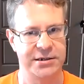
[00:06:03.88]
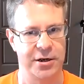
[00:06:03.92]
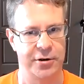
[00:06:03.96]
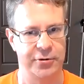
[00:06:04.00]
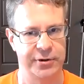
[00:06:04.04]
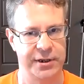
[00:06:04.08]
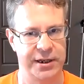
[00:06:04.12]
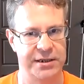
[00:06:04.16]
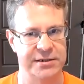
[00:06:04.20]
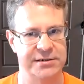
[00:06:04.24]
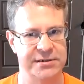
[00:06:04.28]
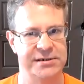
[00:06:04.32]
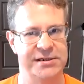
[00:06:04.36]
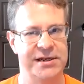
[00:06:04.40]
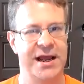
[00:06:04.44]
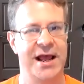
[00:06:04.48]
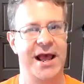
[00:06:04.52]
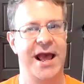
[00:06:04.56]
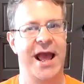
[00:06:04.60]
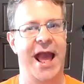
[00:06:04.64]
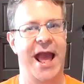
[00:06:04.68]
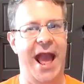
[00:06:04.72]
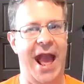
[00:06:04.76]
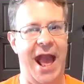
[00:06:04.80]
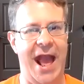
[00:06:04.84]
tokens
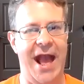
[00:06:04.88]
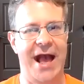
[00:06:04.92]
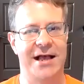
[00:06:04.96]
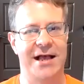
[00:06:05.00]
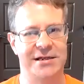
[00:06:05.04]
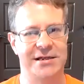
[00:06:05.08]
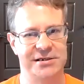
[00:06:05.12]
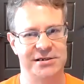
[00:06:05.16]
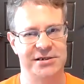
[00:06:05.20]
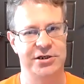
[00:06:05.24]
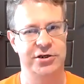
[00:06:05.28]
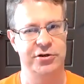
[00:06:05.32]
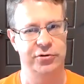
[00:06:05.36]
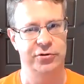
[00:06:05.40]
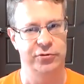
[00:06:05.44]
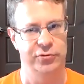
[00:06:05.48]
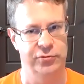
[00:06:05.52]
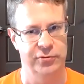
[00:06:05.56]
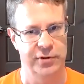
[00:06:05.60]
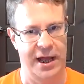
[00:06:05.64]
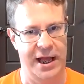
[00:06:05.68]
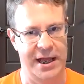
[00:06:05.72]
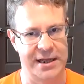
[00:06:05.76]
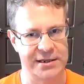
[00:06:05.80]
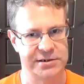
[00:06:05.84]
as
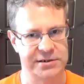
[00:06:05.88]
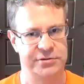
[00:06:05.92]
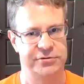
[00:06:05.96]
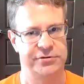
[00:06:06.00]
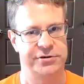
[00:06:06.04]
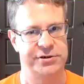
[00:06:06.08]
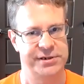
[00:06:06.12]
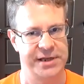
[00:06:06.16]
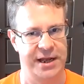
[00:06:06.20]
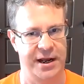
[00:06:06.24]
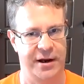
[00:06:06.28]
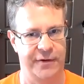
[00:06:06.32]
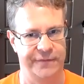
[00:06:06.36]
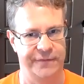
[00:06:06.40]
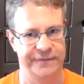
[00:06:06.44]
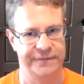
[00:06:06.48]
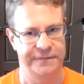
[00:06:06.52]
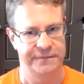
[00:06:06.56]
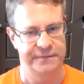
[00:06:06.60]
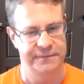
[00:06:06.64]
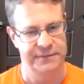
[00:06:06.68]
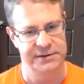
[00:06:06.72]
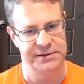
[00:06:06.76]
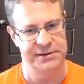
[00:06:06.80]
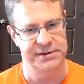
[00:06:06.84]
yourself.
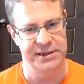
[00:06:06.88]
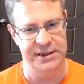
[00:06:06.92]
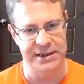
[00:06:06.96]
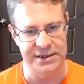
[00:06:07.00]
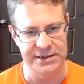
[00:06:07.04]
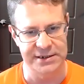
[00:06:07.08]
It's the